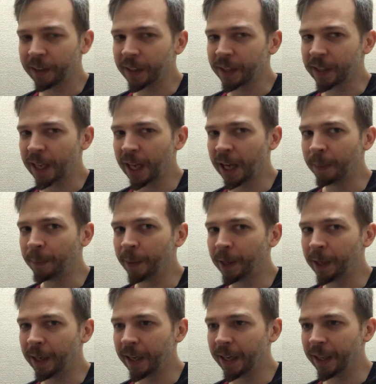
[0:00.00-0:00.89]
things
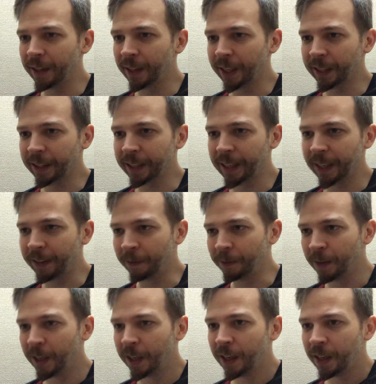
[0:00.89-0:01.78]
happen and like the kind of